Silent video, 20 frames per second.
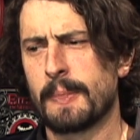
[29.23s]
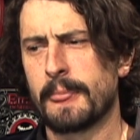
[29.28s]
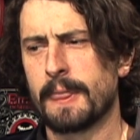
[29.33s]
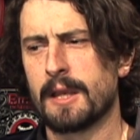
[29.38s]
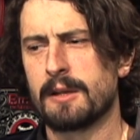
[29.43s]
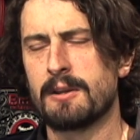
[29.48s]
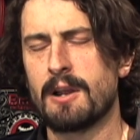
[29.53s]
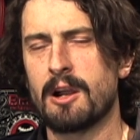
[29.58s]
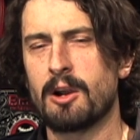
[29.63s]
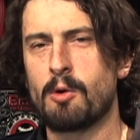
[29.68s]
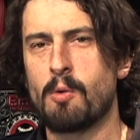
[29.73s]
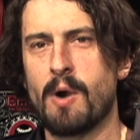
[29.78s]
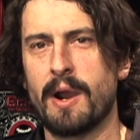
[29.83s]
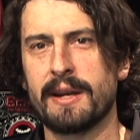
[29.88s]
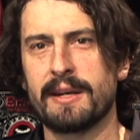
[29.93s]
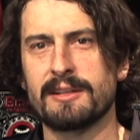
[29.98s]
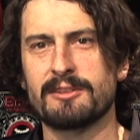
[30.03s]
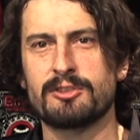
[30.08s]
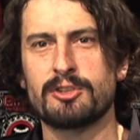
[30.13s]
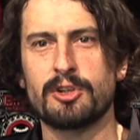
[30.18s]
not quite
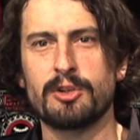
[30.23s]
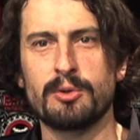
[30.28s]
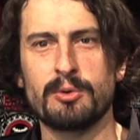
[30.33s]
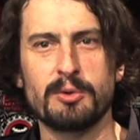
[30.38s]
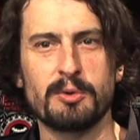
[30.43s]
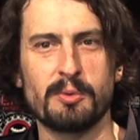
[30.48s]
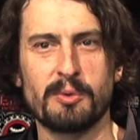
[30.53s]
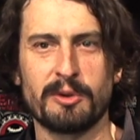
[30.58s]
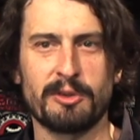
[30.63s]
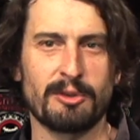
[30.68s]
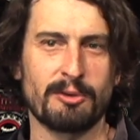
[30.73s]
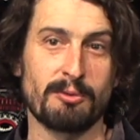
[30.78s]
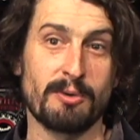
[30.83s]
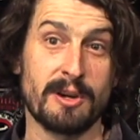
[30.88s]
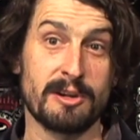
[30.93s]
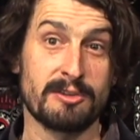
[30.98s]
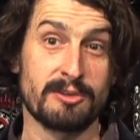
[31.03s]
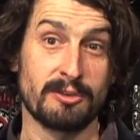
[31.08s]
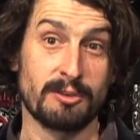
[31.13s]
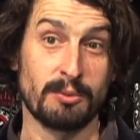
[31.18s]
in tune with the
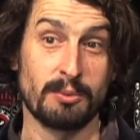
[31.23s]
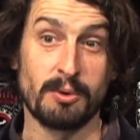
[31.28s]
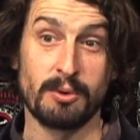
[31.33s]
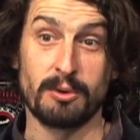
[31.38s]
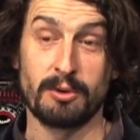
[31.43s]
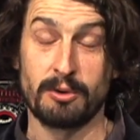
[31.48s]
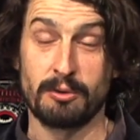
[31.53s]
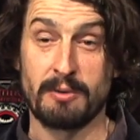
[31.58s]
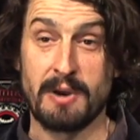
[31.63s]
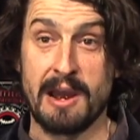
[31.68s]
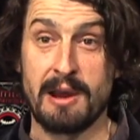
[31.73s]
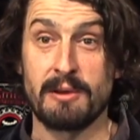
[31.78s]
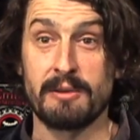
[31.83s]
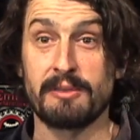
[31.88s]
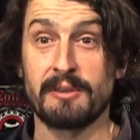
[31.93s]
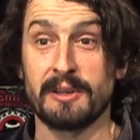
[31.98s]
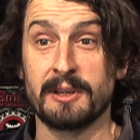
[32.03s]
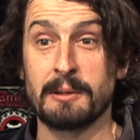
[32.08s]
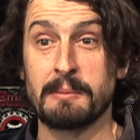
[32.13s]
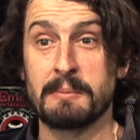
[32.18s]
rest of the world around
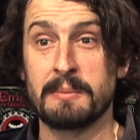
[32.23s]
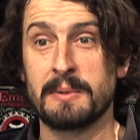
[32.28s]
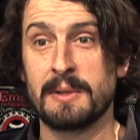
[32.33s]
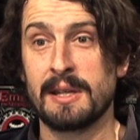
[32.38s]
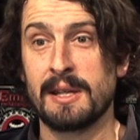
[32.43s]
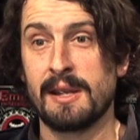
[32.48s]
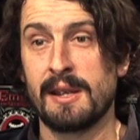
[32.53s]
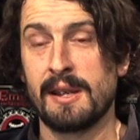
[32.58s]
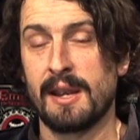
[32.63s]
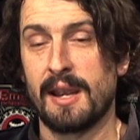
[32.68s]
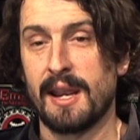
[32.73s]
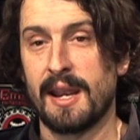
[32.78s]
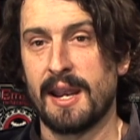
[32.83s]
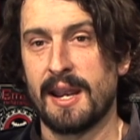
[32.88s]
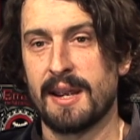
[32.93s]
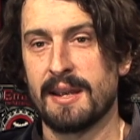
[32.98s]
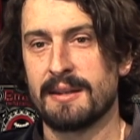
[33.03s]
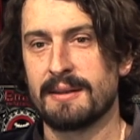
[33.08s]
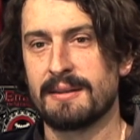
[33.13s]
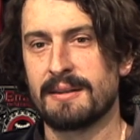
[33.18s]
them.
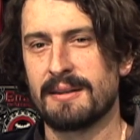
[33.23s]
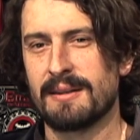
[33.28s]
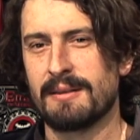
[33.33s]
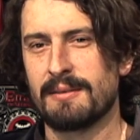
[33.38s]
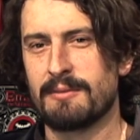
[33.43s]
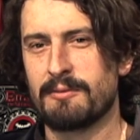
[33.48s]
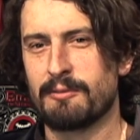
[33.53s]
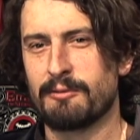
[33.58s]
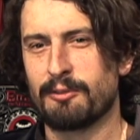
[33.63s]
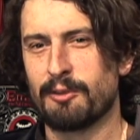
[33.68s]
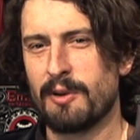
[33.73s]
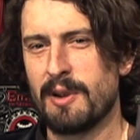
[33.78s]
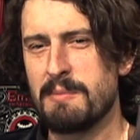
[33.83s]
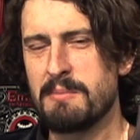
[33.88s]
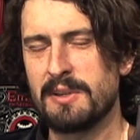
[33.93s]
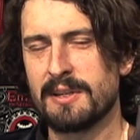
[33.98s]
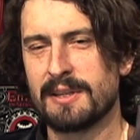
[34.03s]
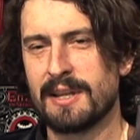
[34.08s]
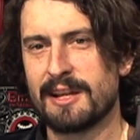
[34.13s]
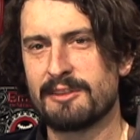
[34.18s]
And for
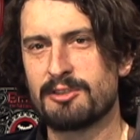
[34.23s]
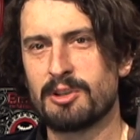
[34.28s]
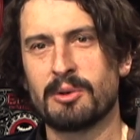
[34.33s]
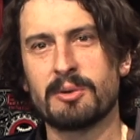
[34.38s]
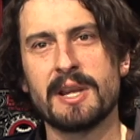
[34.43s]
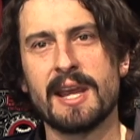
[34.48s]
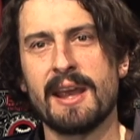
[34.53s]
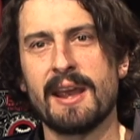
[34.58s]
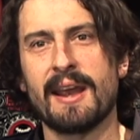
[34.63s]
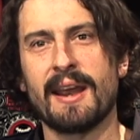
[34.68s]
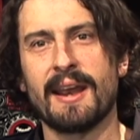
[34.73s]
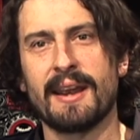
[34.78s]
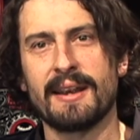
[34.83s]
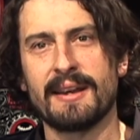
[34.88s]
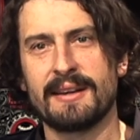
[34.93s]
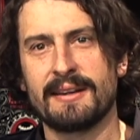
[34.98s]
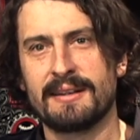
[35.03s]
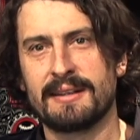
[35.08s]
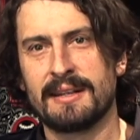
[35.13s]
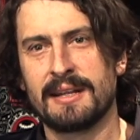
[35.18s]
Emily, that's okay.
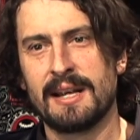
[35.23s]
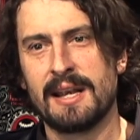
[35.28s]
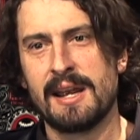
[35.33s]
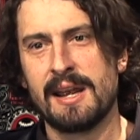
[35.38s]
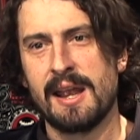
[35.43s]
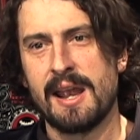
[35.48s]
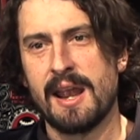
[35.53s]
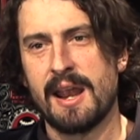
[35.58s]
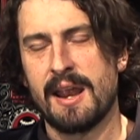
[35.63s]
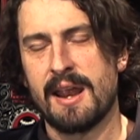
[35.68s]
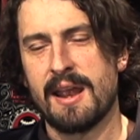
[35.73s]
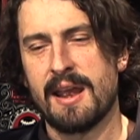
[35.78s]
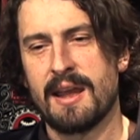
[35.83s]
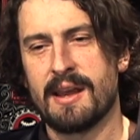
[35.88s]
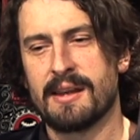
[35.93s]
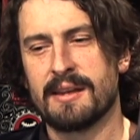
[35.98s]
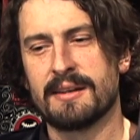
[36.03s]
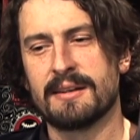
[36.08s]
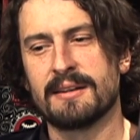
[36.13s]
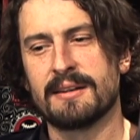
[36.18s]

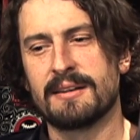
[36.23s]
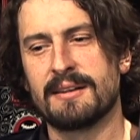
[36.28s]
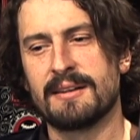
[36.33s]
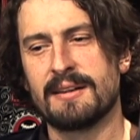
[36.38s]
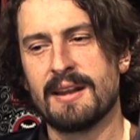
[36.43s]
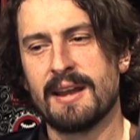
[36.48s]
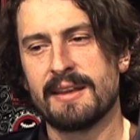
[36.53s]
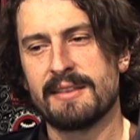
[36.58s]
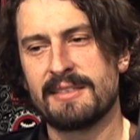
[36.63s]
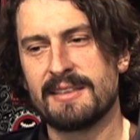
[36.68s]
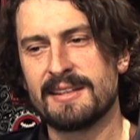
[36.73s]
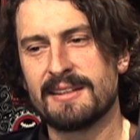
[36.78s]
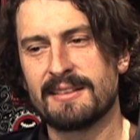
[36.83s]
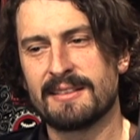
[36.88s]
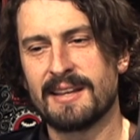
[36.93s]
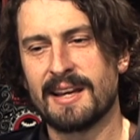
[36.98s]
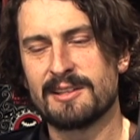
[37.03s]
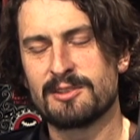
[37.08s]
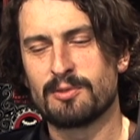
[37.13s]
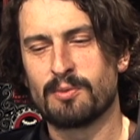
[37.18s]
And I think
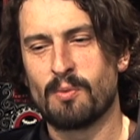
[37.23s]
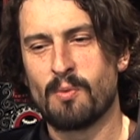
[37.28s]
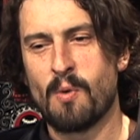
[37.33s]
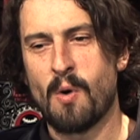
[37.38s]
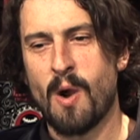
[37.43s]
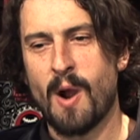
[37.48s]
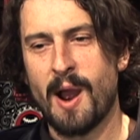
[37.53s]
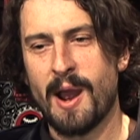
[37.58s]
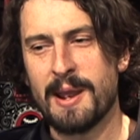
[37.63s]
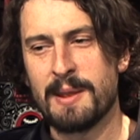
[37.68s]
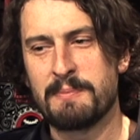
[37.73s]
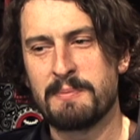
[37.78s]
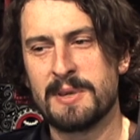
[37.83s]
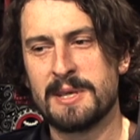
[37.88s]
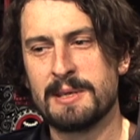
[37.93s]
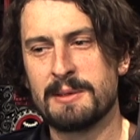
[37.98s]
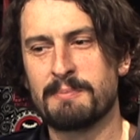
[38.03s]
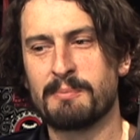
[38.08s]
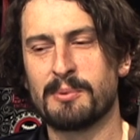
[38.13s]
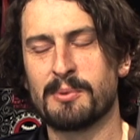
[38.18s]
that's why
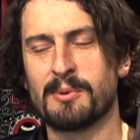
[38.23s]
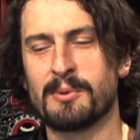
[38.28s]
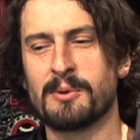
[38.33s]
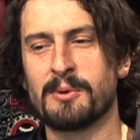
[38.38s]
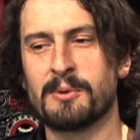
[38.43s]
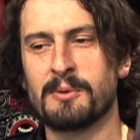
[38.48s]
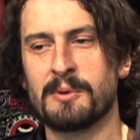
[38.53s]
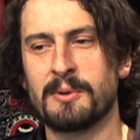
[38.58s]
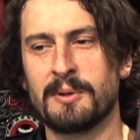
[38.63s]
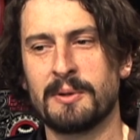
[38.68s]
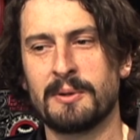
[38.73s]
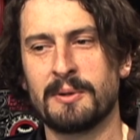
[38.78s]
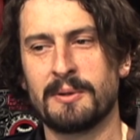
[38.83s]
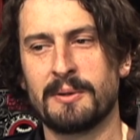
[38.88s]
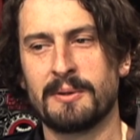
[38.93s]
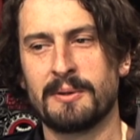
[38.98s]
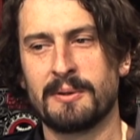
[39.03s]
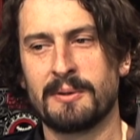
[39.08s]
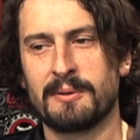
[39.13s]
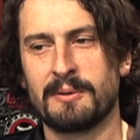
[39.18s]
people
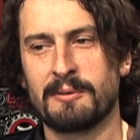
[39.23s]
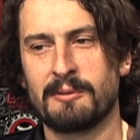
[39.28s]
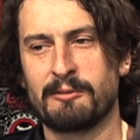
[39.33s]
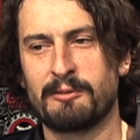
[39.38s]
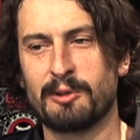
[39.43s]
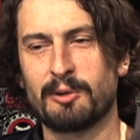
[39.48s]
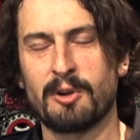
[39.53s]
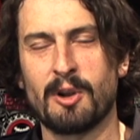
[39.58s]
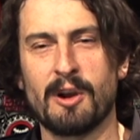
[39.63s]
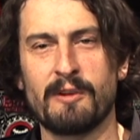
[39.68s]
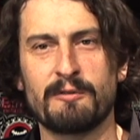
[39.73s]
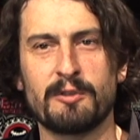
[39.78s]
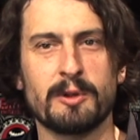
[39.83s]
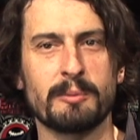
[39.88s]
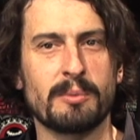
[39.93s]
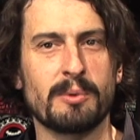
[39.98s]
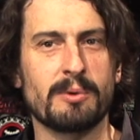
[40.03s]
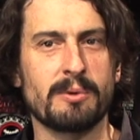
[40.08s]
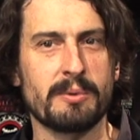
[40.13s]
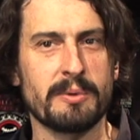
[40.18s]
feel
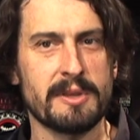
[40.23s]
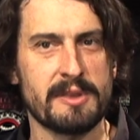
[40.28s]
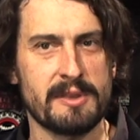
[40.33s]
comfortable with